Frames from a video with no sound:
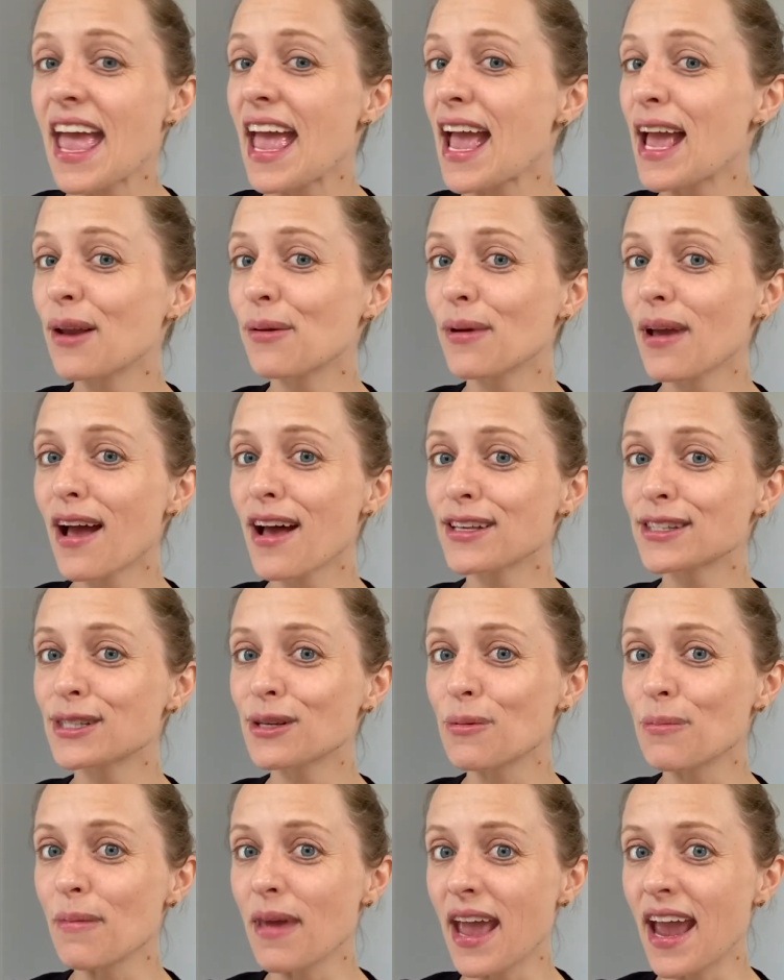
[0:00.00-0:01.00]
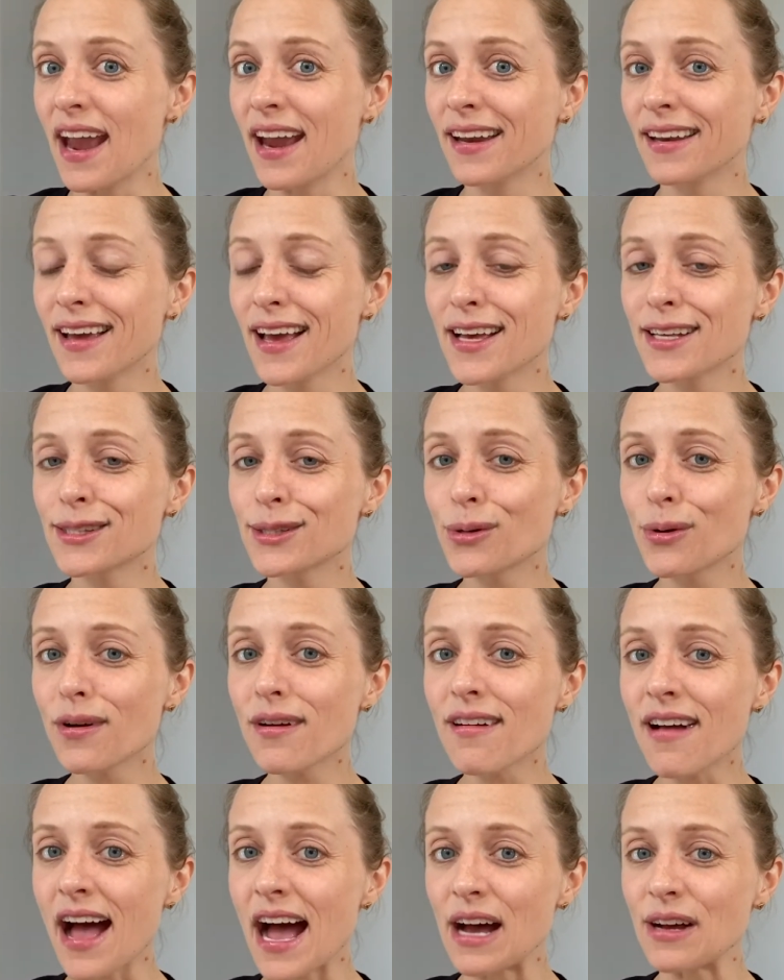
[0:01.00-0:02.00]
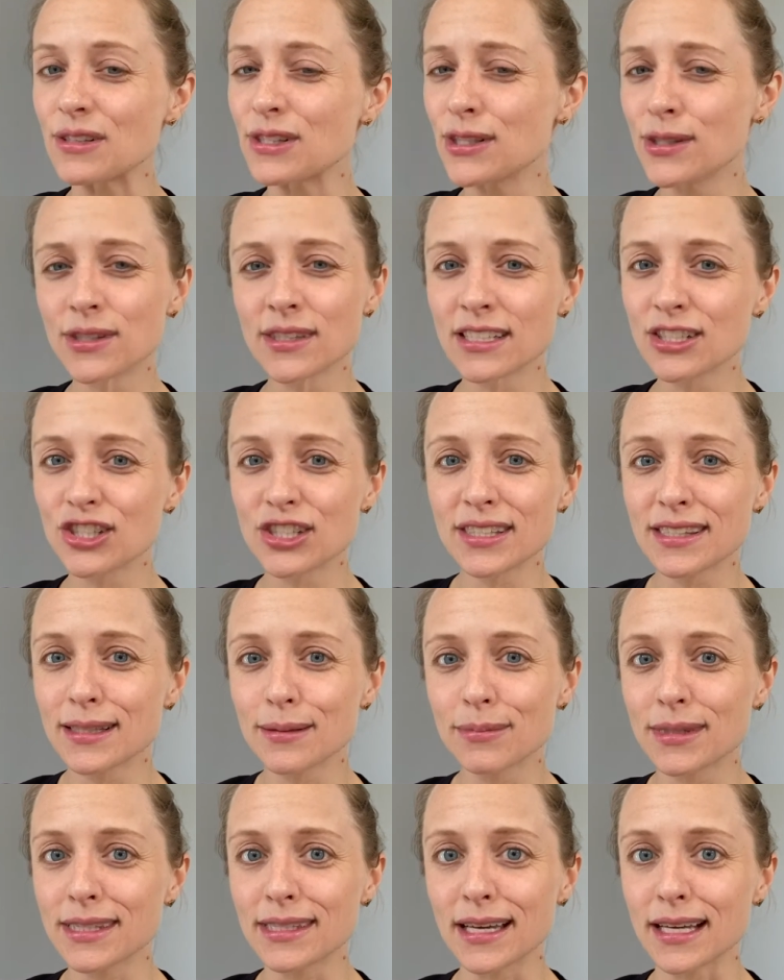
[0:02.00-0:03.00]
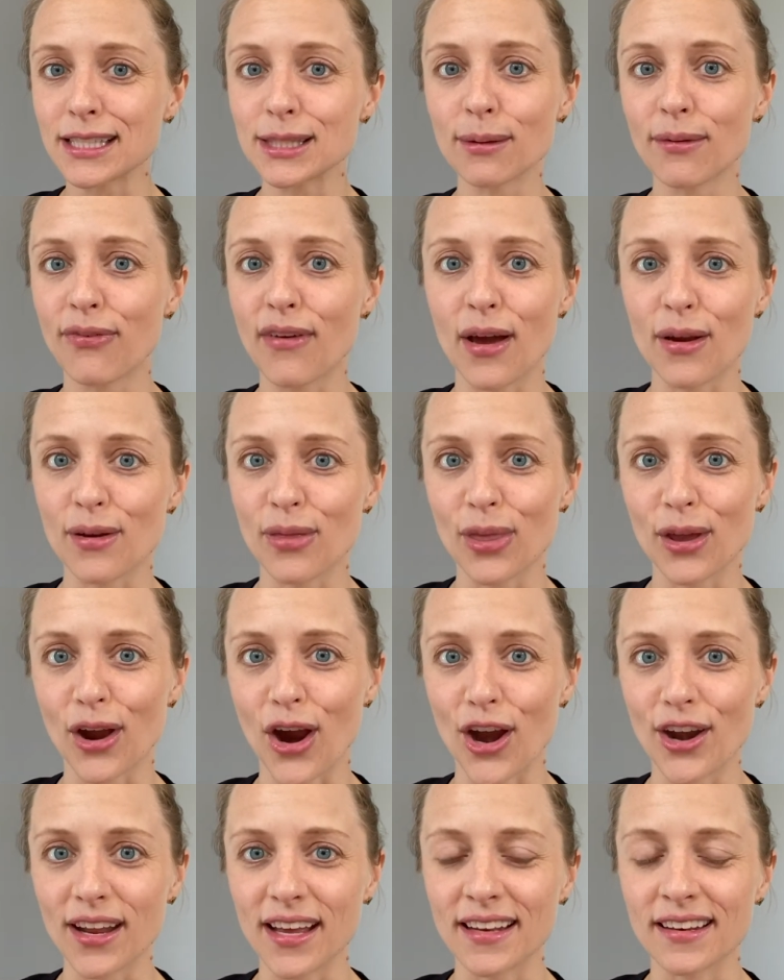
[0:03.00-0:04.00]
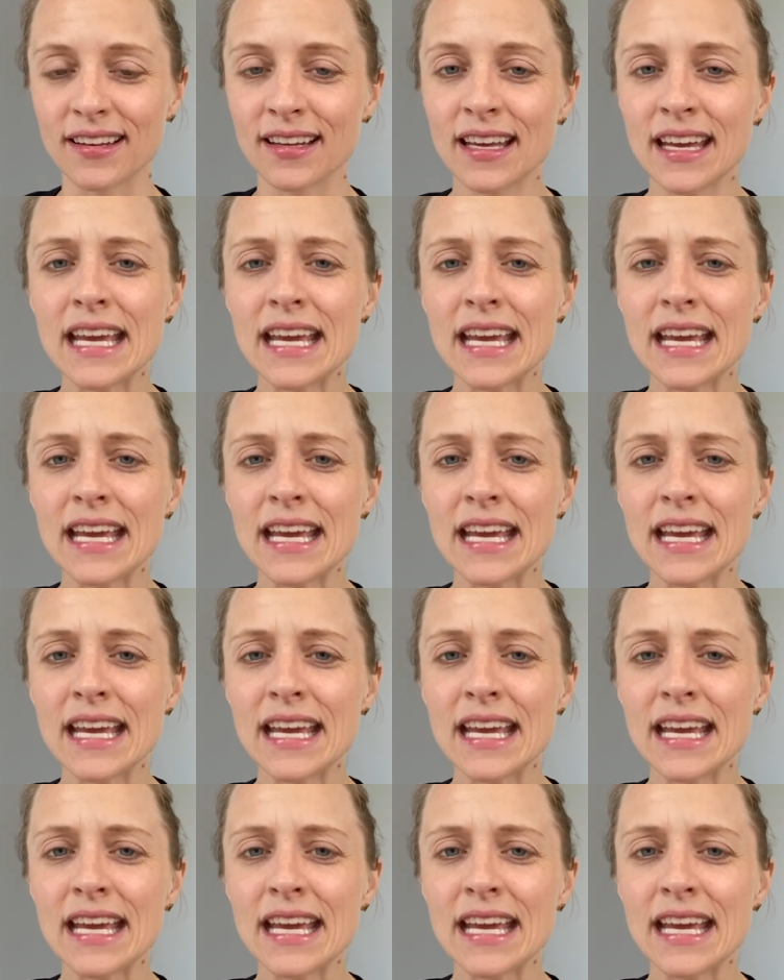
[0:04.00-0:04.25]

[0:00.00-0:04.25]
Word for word: And we also made a squirrel house using just some sticks we found in the garden.